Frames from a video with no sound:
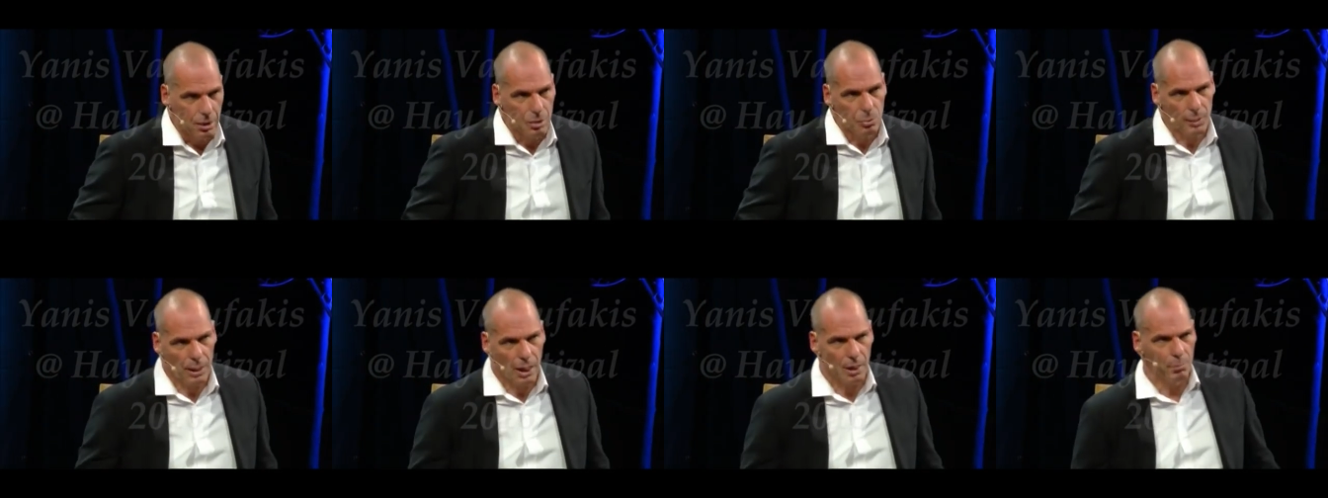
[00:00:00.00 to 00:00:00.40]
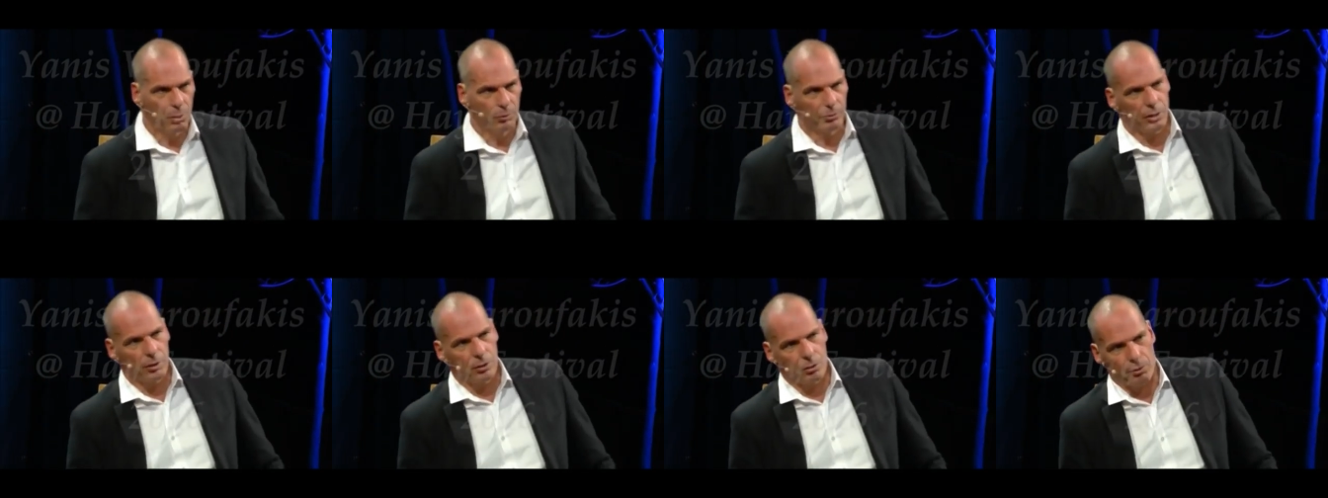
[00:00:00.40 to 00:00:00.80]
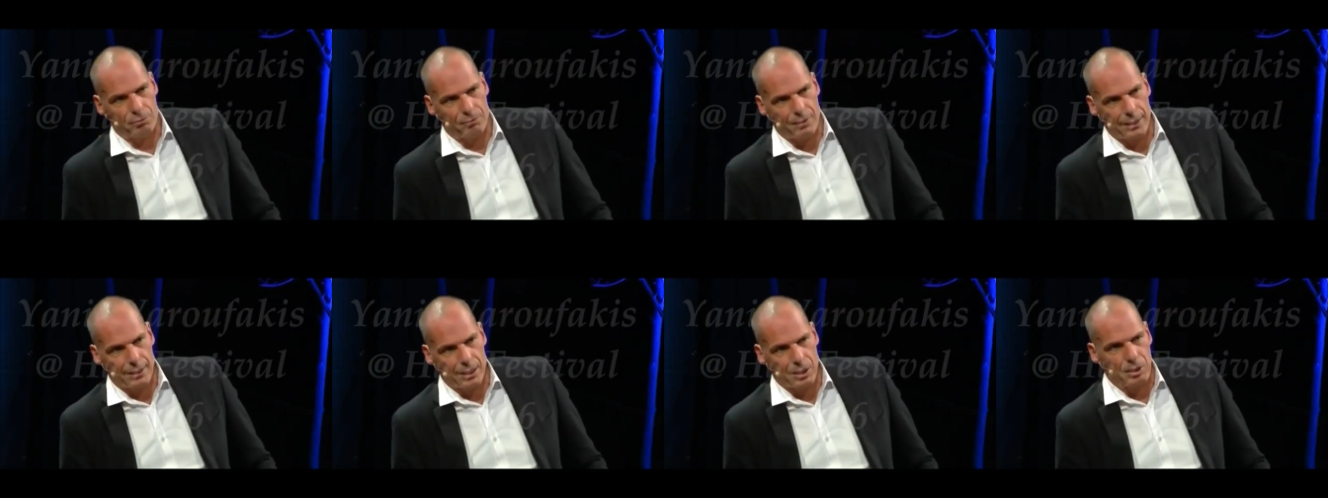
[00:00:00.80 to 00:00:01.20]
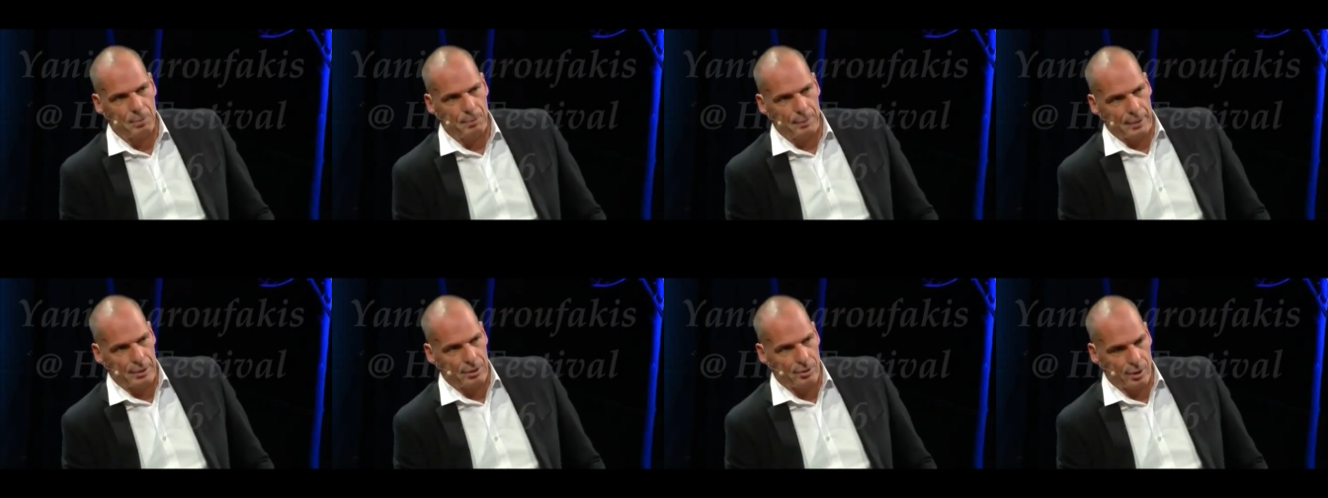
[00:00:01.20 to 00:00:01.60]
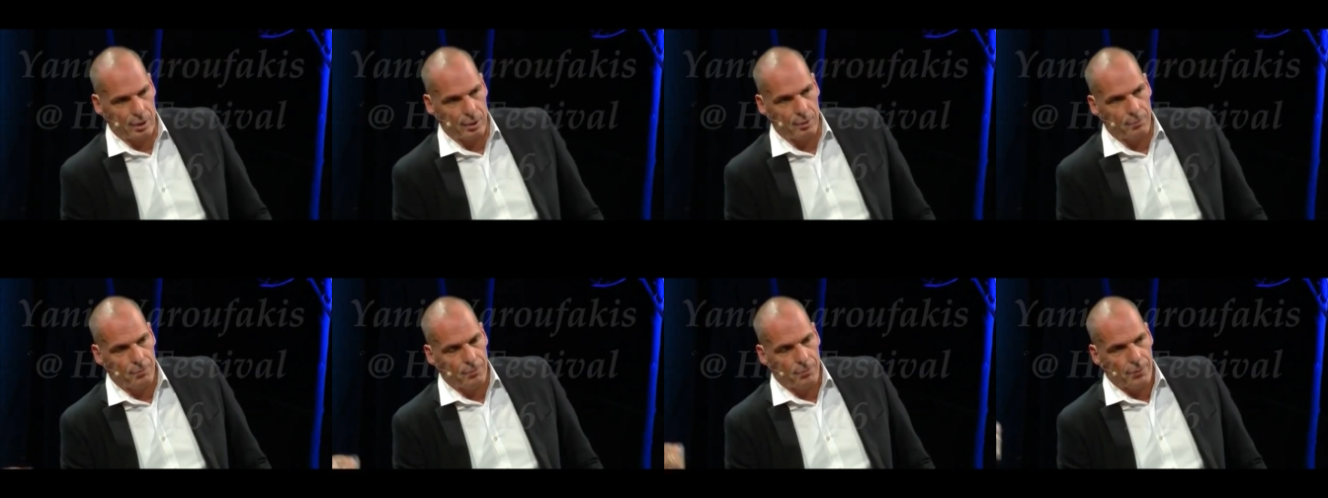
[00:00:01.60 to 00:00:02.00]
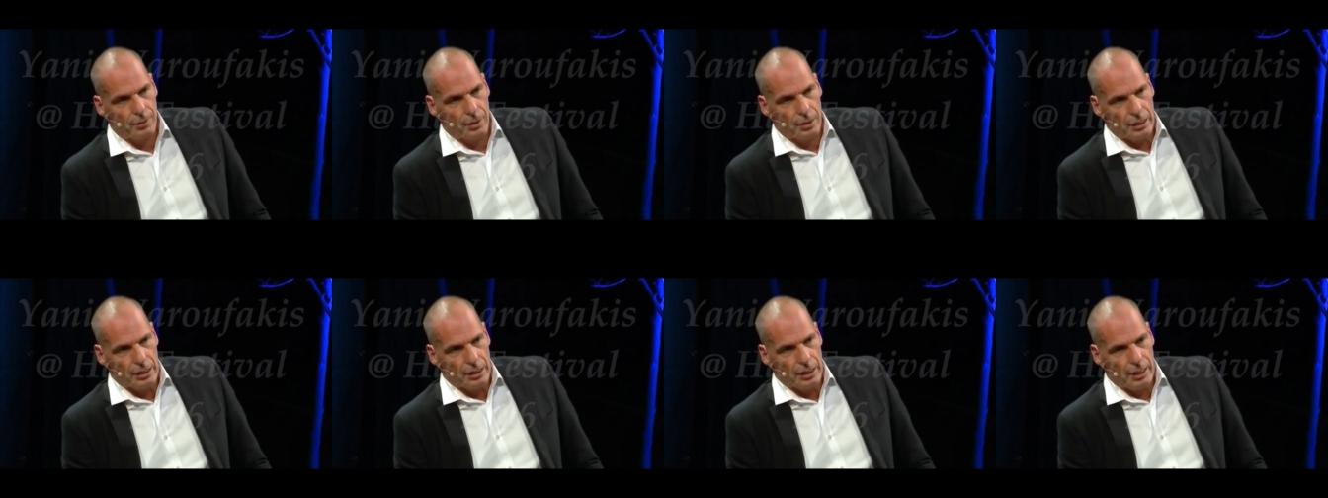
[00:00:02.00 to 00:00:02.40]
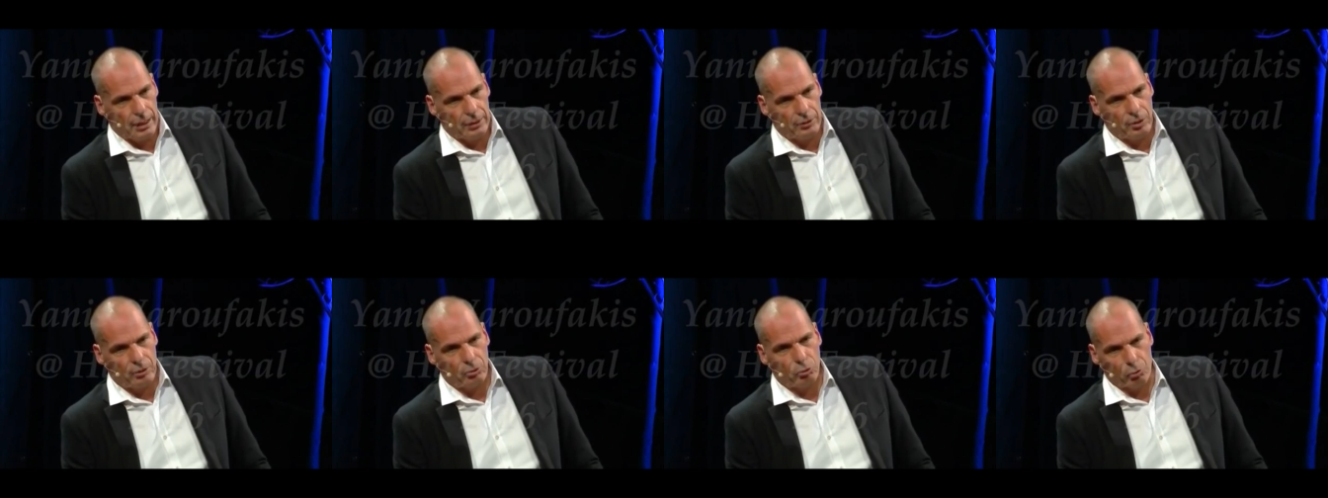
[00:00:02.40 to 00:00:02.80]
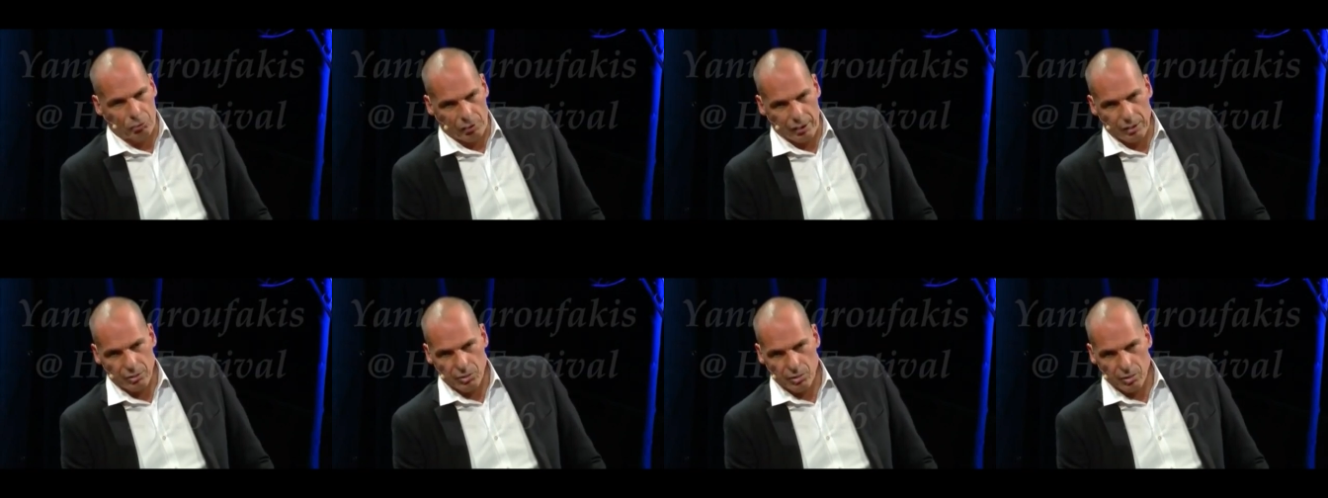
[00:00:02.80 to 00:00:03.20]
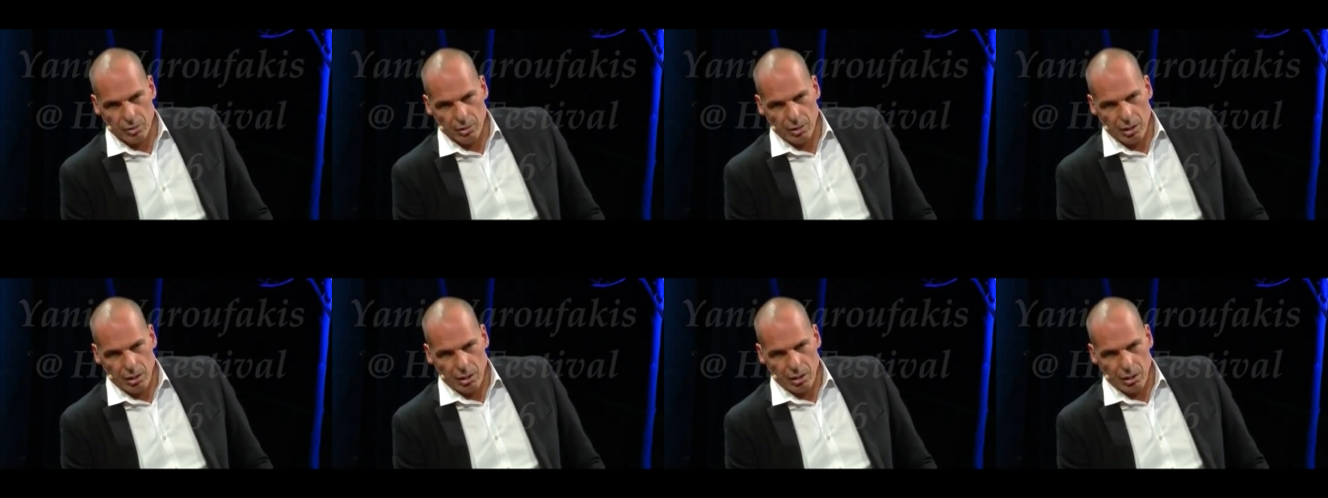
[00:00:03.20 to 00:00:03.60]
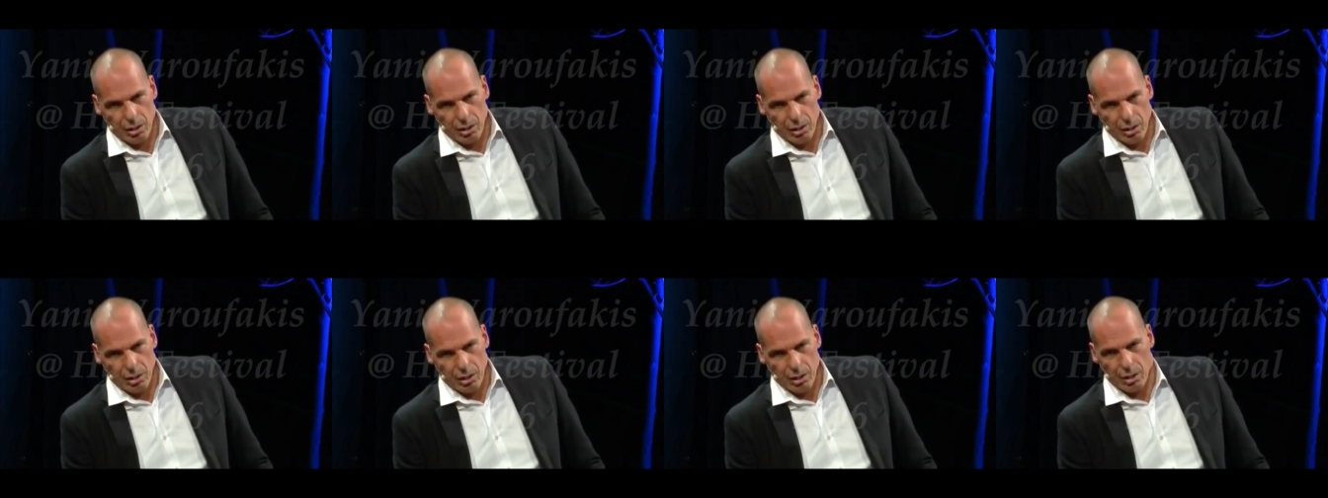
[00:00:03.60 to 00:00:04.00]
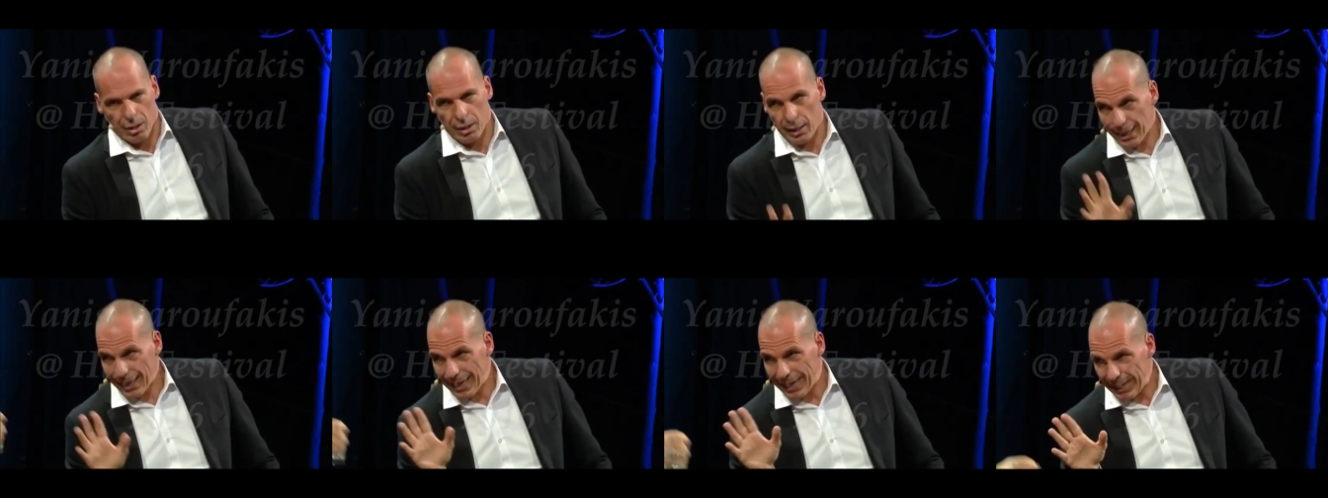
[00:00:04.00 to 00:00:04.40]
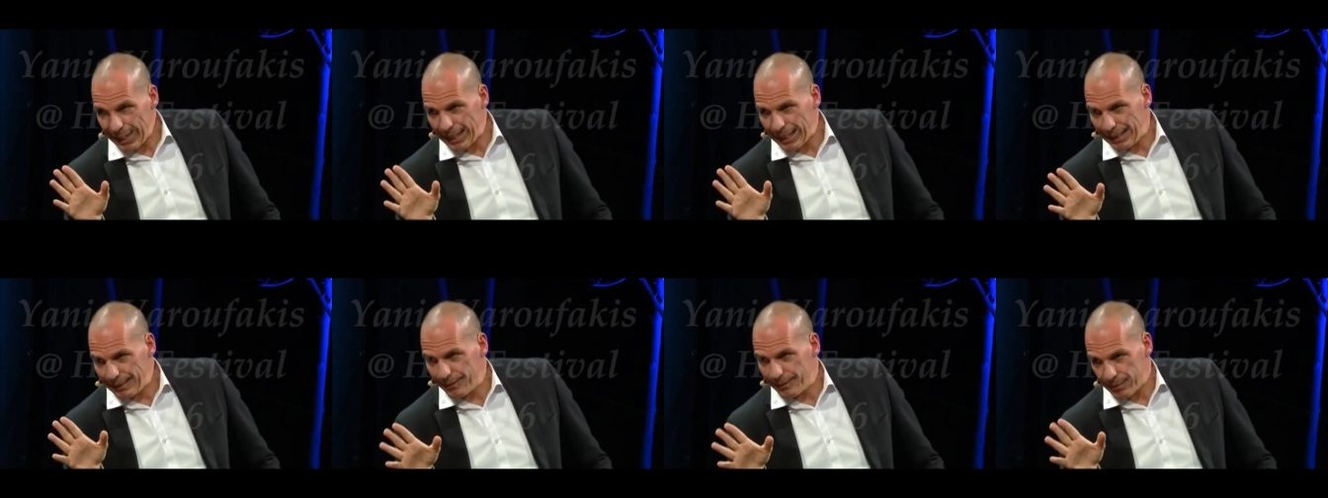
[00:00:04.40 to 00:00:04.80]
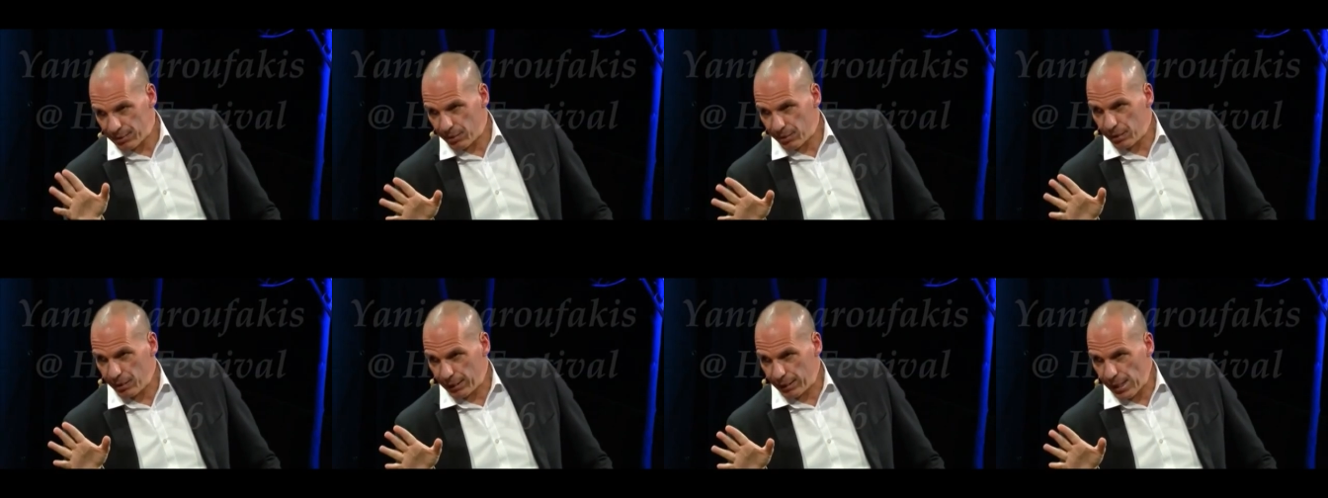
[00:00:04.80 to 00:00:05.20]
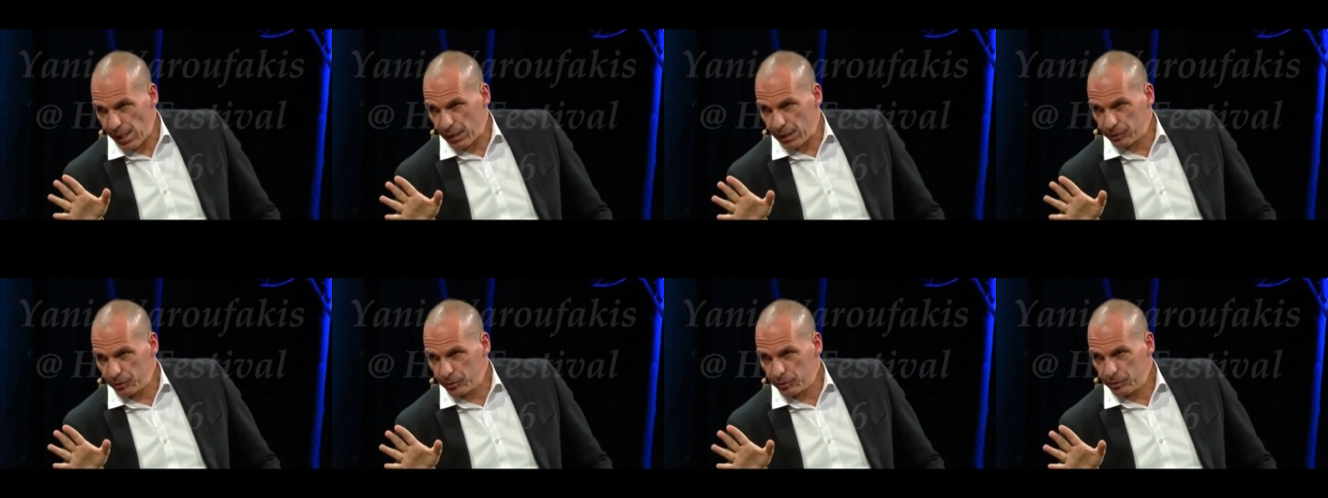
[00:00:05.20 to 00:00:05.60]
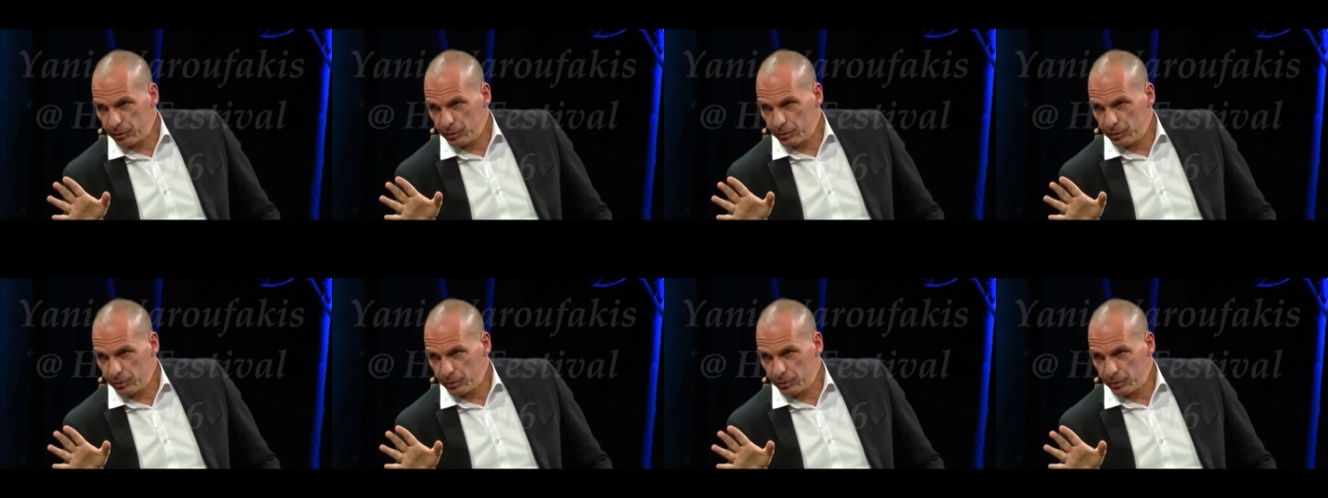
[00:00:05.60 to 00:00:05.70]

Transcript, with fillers: When I moved into the finance ministry, I did two things in this regard.